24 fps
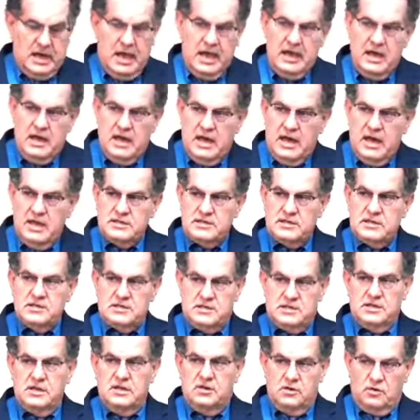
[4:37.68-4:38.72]
Canaanites, that
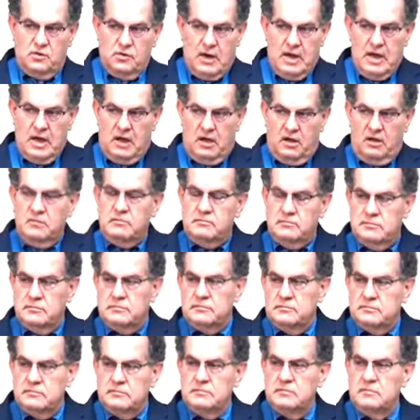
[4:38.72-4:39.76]
still dwell
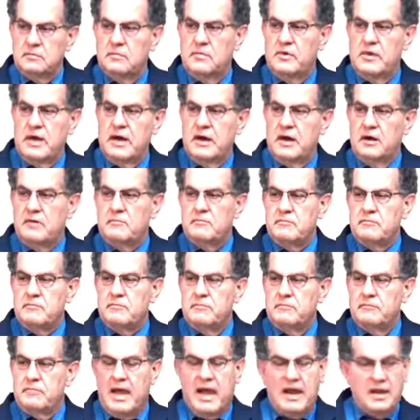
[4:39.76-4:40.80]
there,
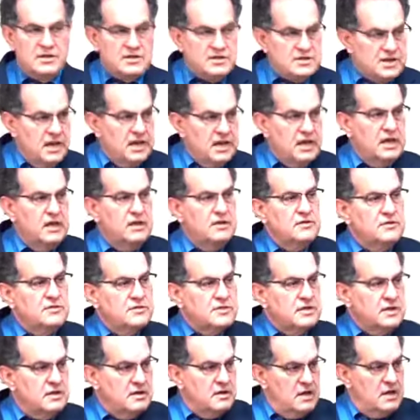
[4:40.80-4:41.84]

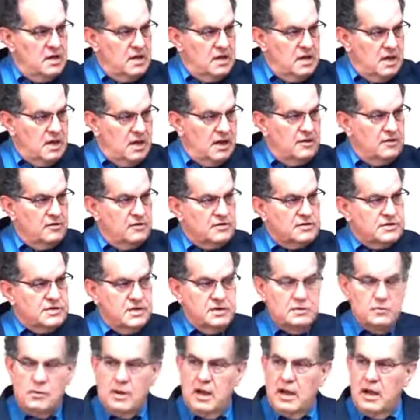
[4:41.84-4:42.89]
Palestinians and others
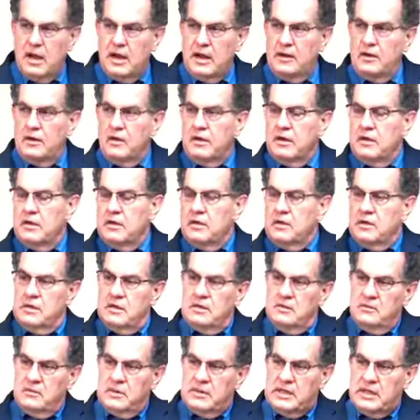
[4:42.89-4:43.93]
that dwell on
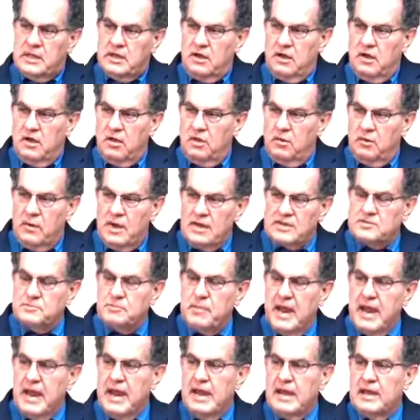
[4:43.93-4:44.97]
what they call the
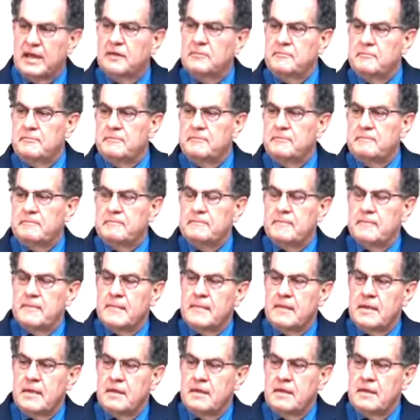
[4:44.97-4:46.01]
West Bank,
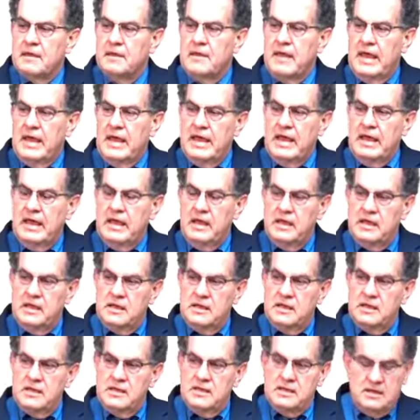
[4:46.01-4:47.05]

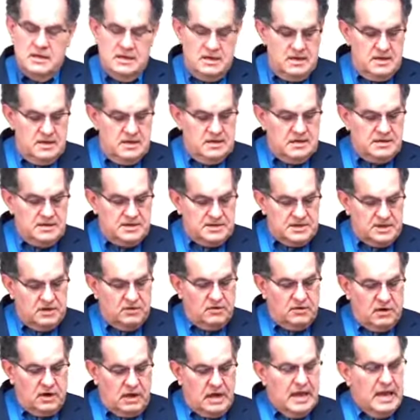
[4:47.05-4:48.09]
they
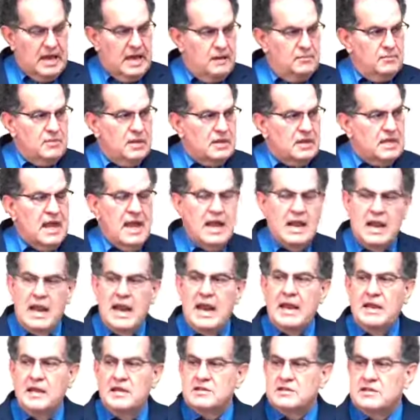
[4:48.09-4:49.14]
still claim that that
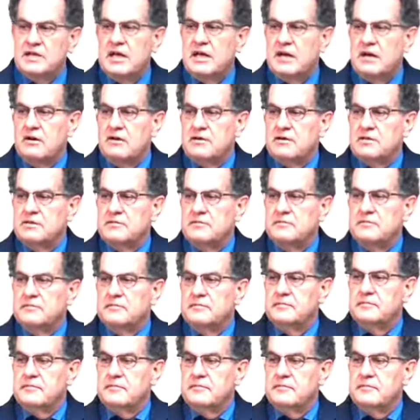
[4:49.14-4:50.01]
land is theirs.